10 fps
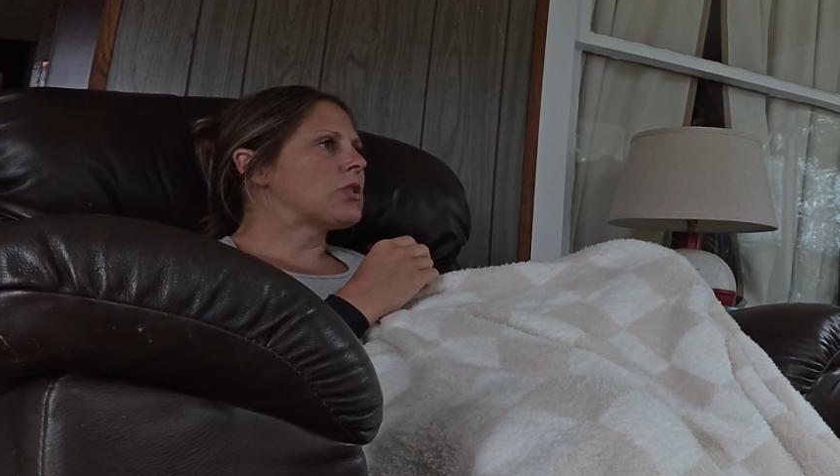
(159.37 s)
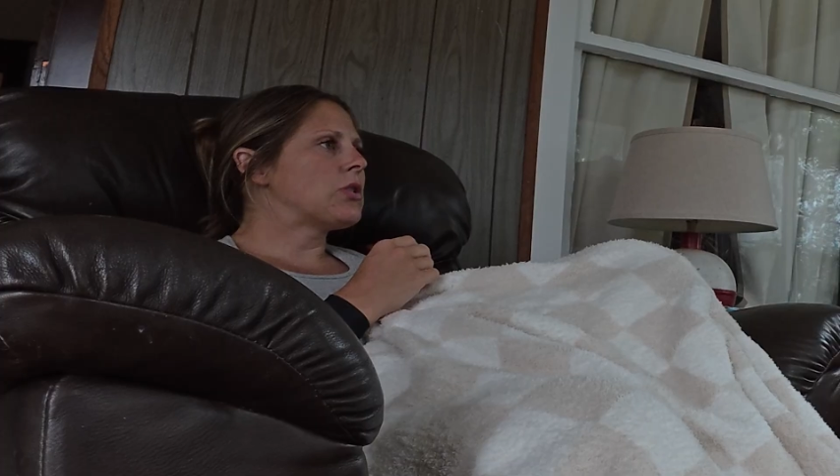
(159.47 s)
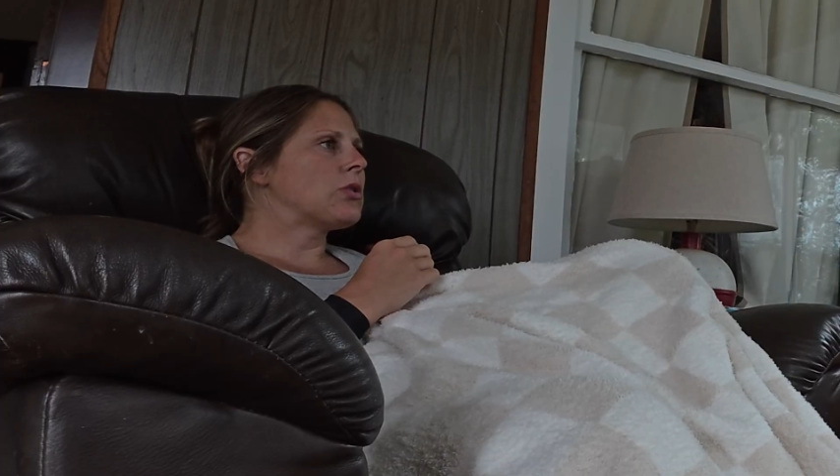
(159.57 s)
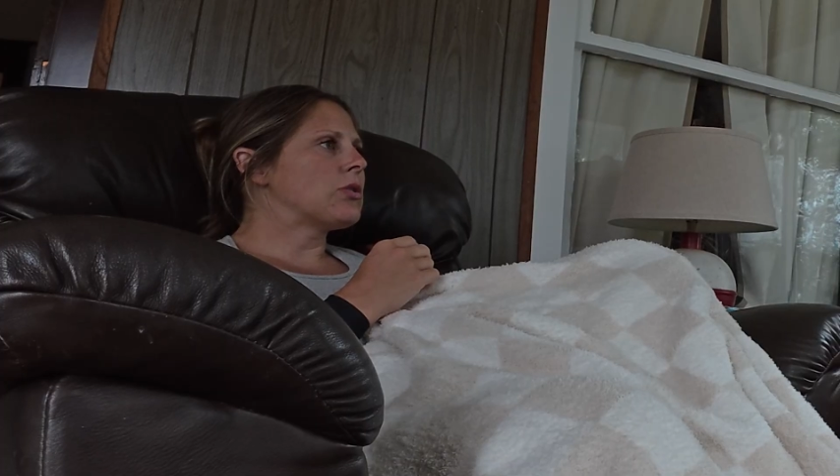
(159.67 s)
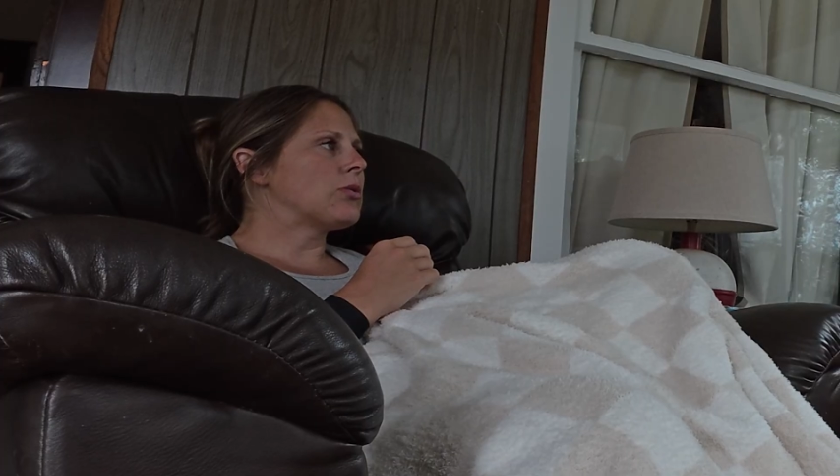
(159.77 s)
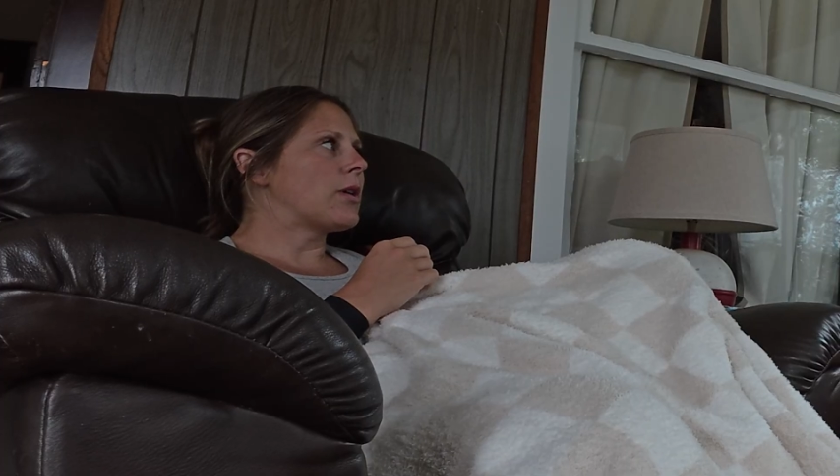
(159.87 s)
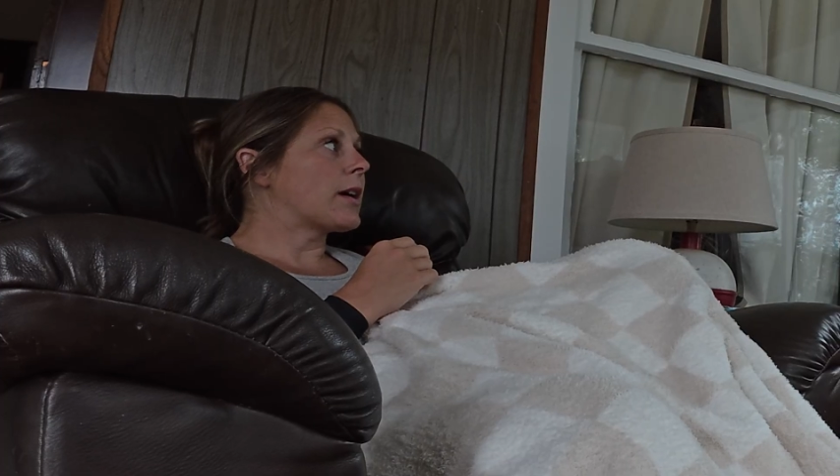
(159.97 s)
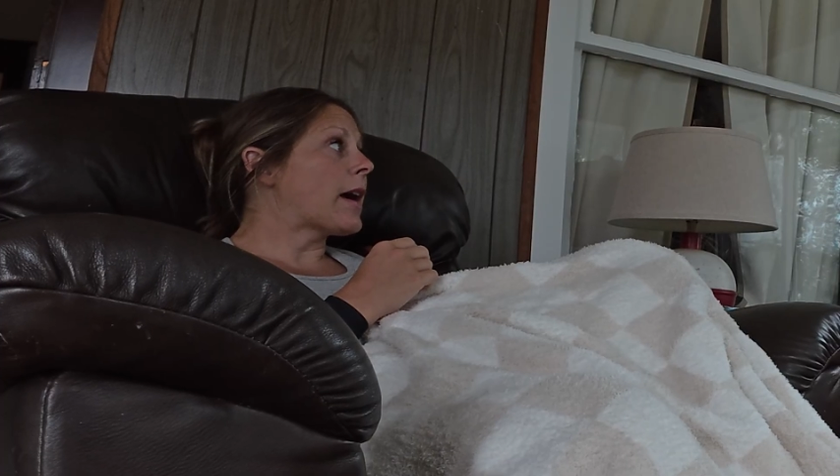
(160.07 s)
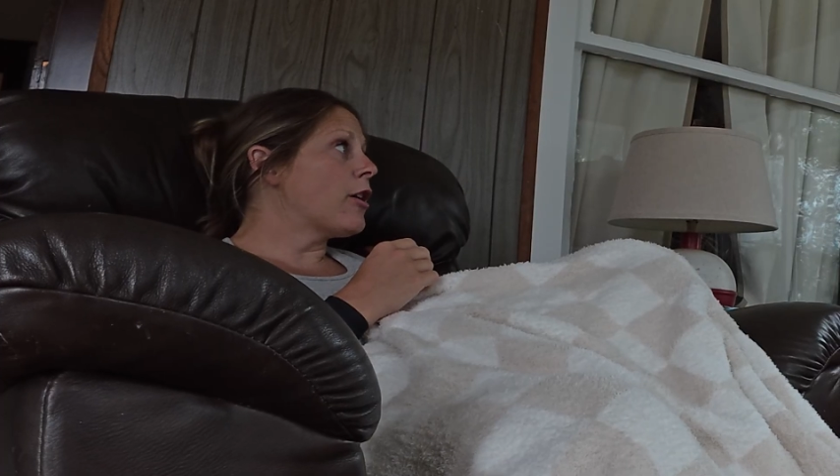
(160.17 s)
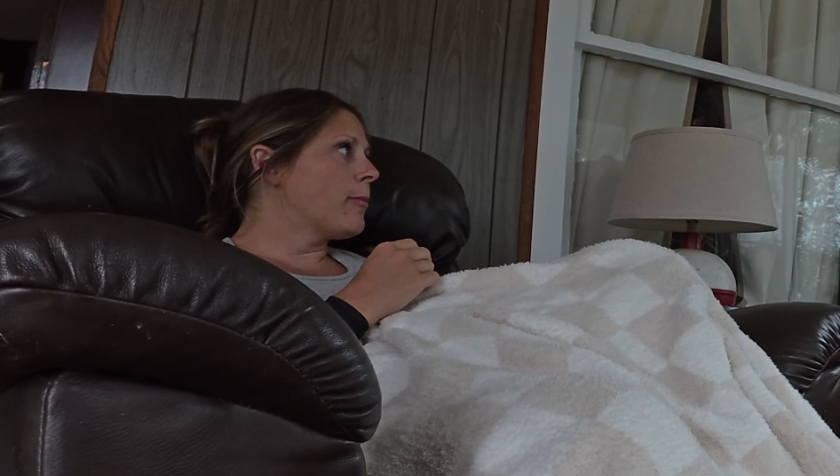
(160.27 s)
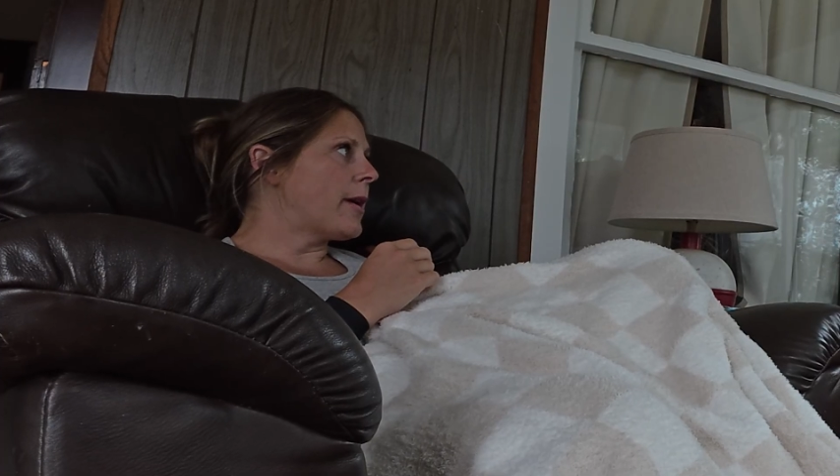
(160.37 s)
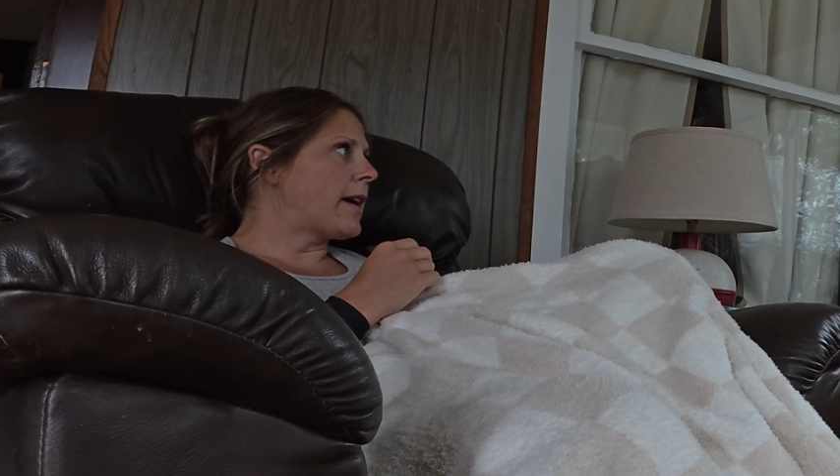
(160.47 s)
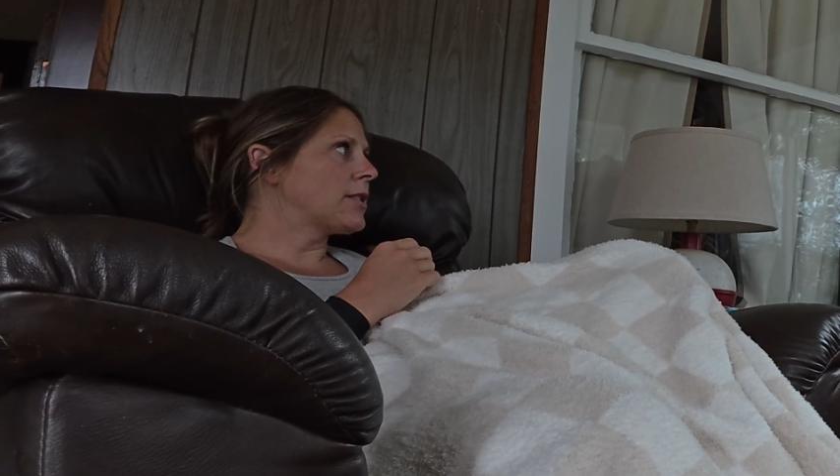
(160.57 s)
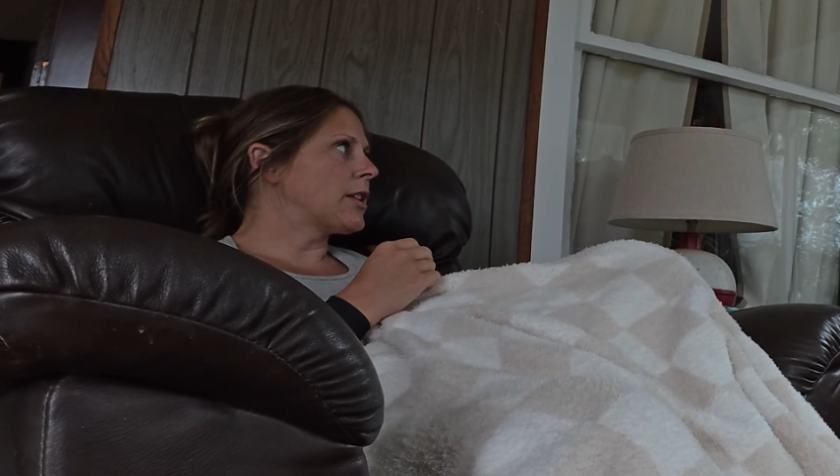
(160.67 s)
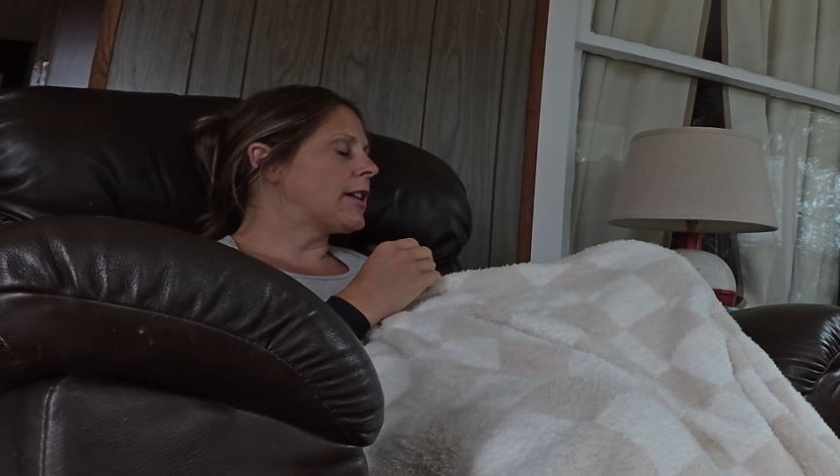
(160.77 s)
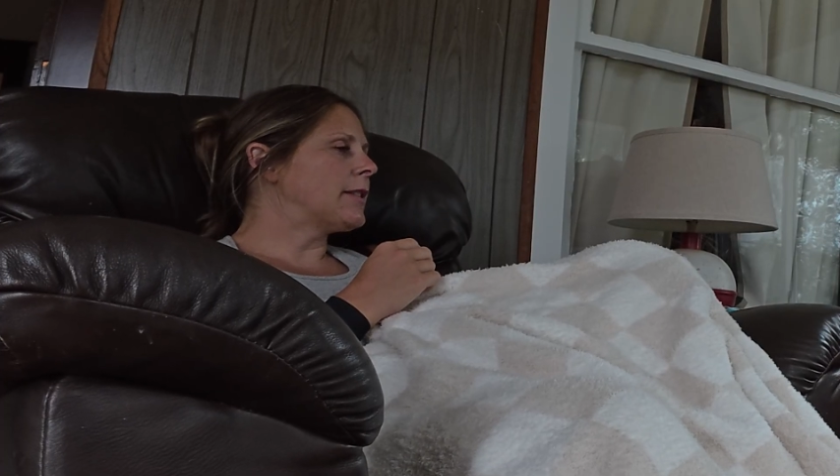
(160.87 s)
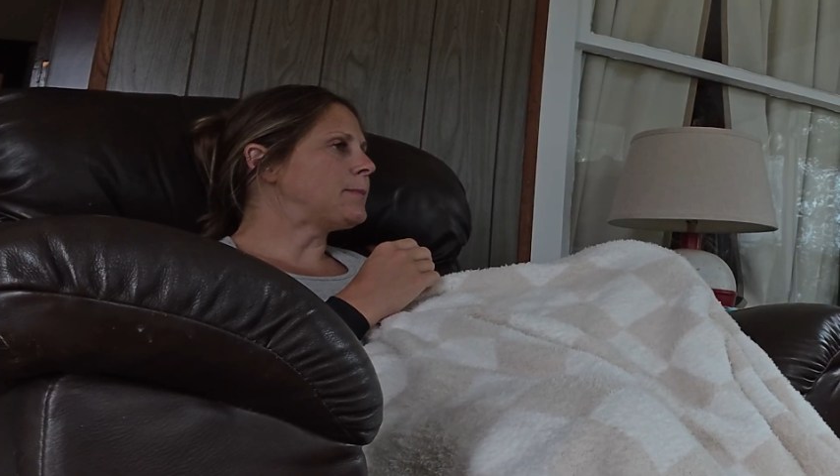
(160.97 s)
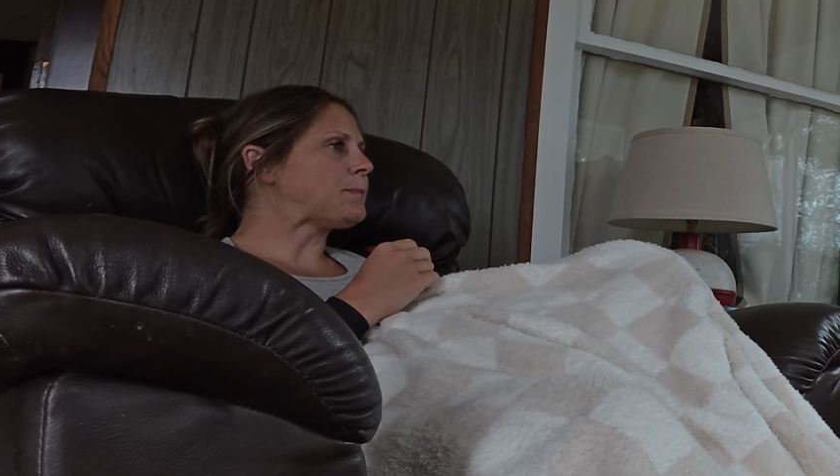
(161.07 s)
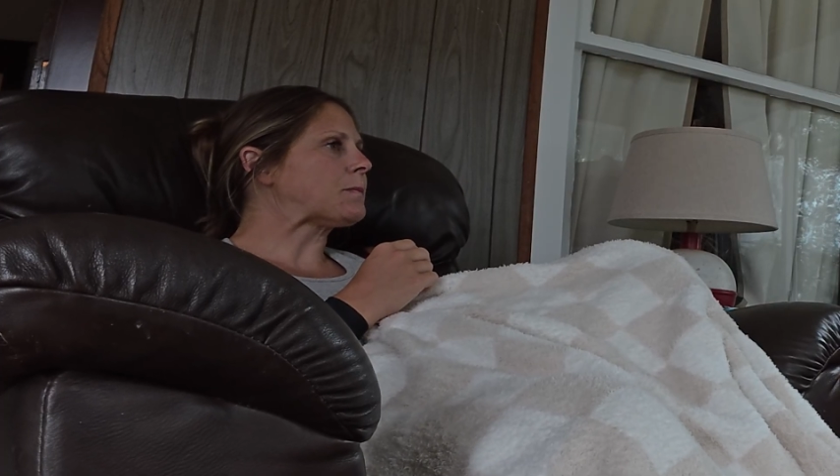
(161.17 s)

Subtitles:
to a chiropractor.